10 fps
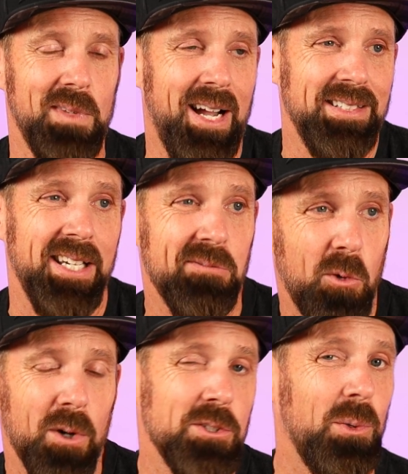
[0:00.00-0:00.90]
I take
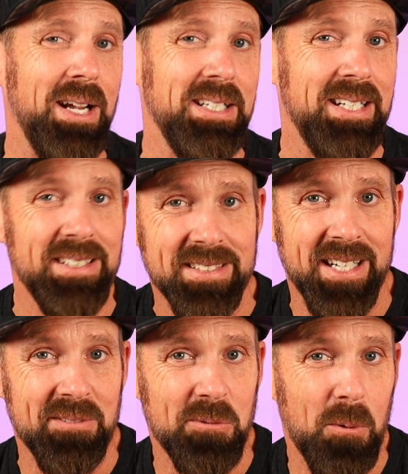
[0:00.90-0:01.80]
four. Do I need to
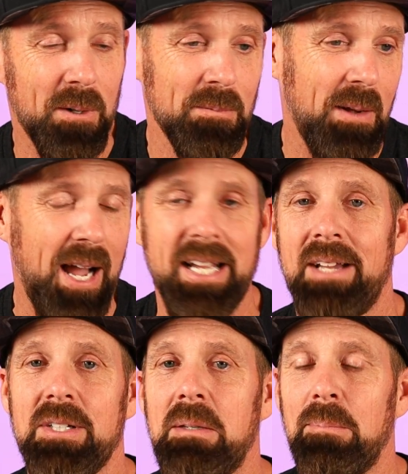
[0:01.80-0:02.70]
take four? I
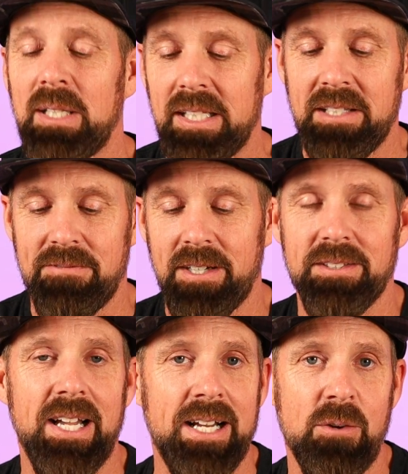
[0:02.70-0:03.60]
haven't completely
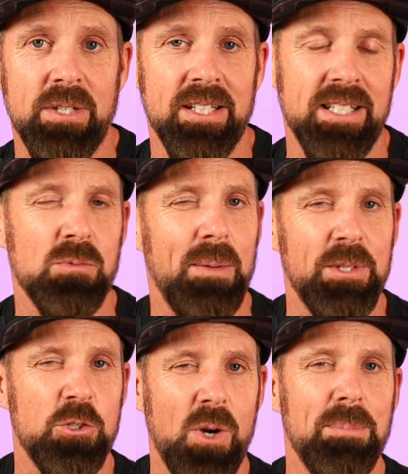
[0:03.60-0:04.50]
figured that out yet. That's why I'm
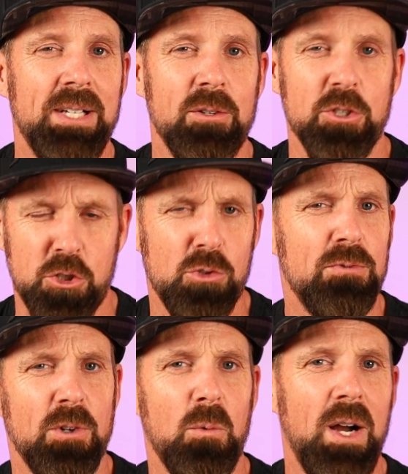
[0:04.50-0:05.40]
going to drop down to two
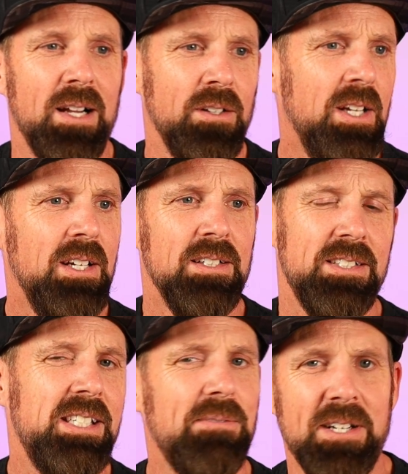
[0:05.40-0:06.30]
for a while
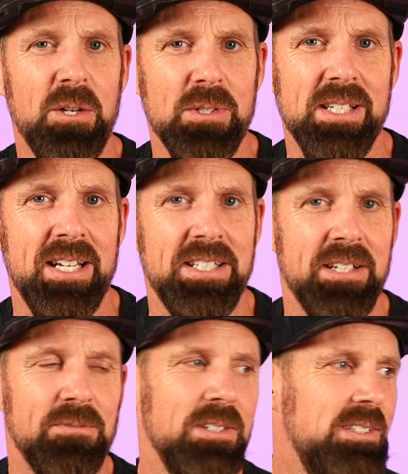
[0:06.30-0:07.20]
to see if I notice any
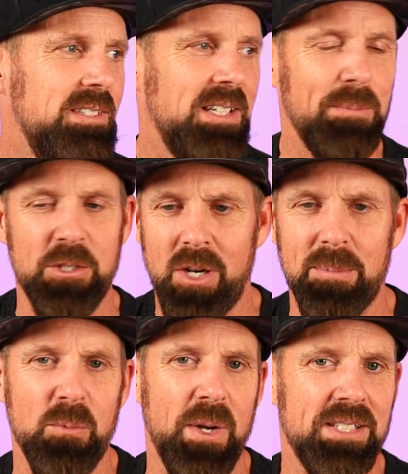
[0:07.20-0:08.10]
difference. Am I
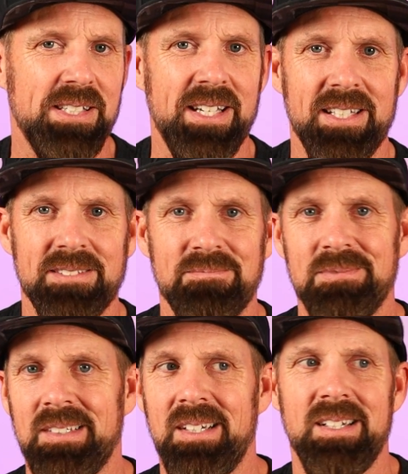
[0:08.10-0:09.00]
dropping weights again?
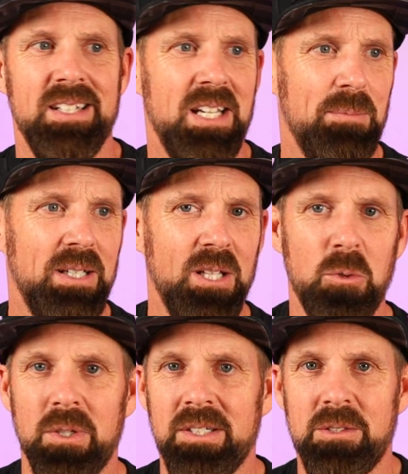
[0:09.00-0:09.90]
Am I
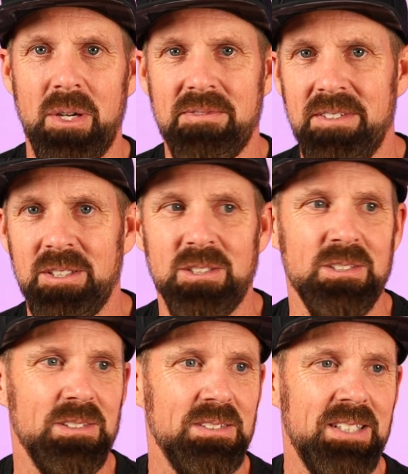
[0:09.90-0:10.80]
lowering? Do I
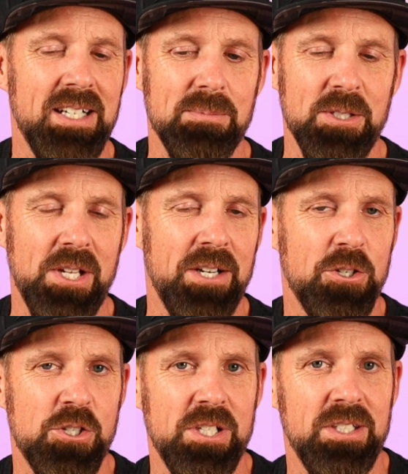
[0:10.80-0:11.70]
feel not as much
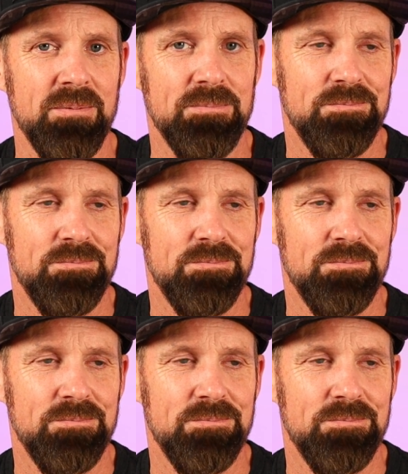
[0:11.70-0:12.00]
energy?